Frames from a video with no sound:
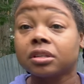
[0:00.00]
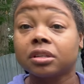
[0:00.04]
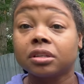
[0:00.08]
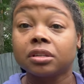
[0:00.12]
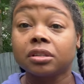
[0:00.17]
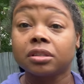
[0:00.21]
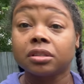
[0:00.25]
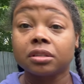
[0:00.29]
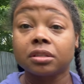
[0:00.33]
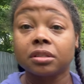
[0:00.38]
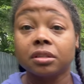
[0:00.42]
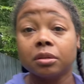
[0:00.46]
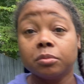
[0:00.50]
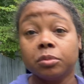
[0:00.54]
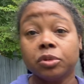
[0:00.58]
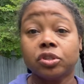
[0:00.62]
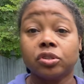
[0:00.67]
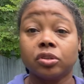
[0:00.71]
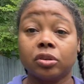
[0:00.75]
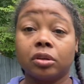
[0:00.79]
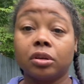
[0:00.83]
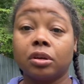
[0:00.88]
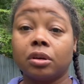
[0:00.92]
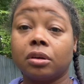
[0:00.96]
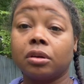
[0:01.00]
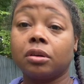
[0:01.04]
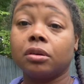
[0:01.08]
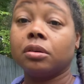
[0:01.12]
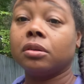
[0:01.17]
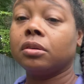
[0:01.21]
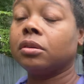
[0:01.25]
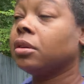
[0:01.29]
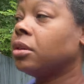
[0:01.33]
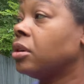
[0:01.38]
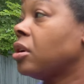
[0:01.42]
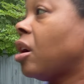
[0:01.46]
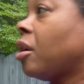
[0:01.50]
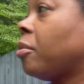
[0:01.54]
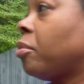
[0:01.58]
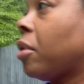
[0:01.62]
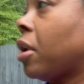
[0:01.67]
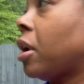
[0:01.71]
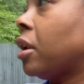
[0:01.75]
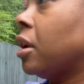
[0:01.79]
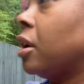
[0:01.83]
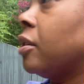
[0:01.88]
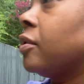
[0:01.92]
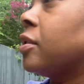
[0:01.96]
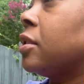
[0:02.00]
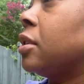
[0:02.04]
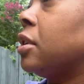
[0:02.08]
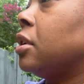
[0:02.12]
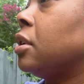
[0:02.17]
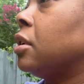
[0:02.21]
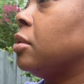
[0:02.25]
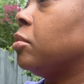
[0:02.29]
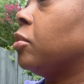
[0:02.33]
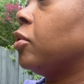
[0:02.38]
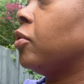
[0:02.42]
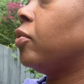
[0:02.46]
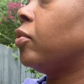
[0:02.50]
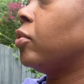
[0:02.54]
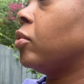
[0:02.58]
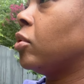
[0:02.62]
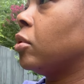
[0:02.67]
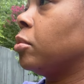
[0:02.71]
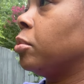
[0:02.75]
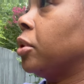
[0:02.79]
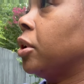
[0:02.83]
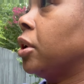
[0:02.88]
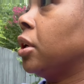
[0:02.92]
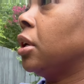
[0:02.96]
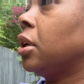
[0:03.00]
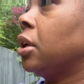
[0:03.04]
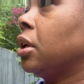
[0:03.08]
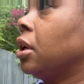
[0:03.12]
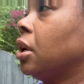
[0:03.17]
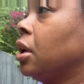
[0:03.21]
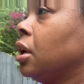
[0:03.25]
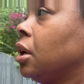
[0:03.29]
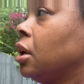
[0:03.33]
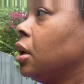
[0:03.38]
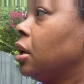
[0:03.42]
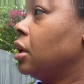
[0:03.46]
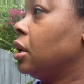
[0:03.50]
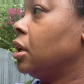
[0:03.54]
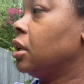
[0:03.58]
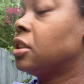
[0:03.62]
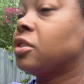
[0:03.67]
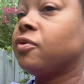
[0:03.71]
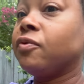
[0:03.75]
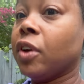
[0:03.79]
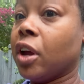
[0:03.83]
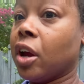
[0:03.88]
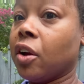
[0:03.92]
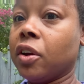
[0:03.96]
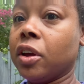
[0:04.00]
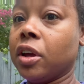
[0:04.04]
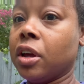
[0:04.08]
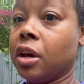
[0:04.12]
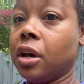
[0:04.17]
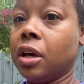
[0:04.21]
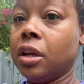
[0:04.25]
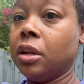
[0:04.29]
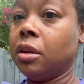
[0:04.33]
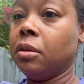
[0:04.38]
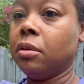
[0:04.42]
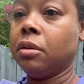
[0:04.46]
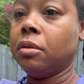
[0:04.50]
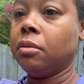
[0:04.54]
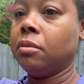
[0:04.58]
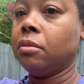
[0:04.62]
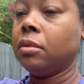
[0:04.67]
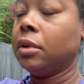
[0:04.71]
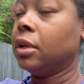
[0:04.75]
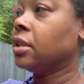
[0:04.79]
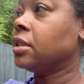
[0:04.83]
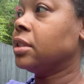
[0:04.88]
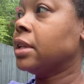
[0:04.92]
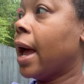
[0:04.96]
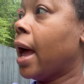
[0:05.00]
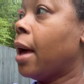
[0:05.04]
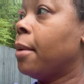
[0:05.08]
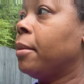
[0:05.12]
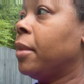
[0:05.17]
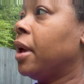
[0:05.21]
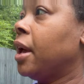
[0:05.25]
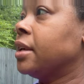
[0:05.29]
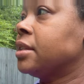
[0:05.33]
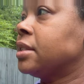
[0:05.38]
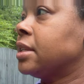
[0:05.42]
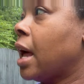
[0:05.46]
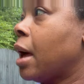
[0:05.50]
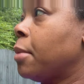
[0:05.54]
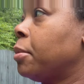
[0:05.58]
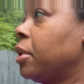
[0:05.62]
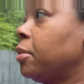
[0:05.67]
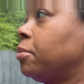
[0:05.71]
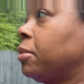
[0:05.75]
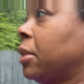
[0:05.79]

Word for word: Because let me show y'all. Y'all probably have seen it before, but it's very has not been